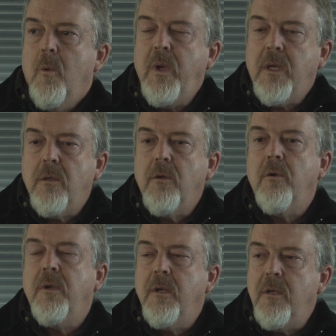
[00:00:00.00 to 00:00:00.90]
We can
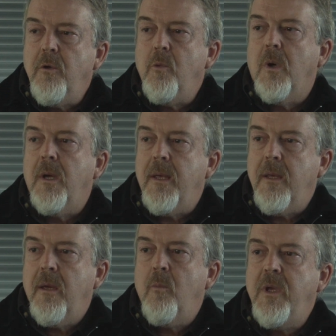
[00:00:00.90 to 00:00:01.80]
learn in a new
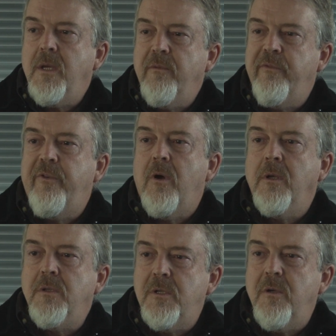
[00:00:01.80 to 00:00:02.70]
way, and we can
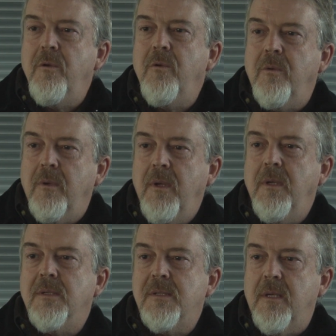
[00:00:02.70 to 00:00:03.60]
fine-tune,
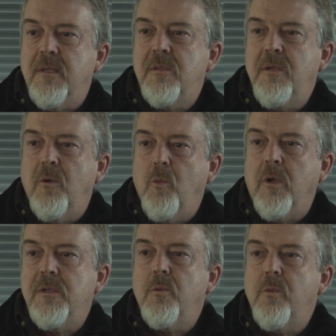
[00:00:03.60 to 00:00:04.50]
in a sense,
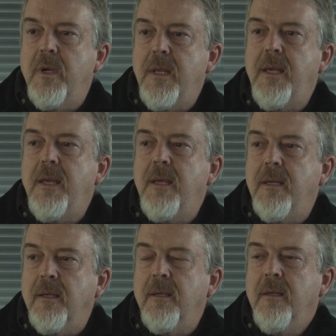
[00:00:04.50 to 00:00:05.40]
what's already
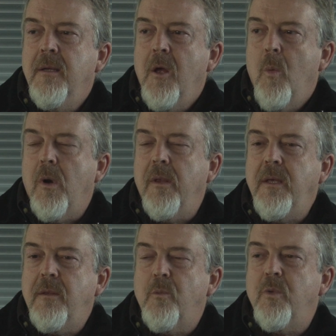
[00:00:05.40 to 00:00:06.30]
here. But I
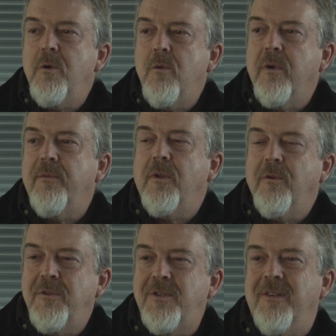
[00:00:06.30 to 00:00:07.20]
think the real
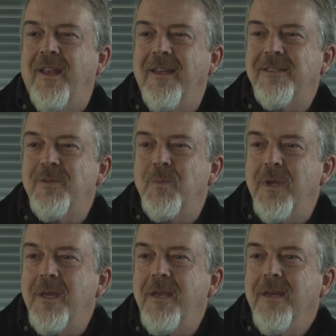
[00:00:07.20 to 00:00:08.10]
revolution has to
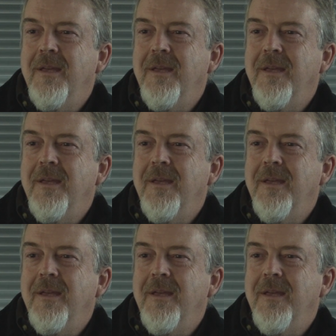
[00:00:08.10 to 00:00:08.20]
be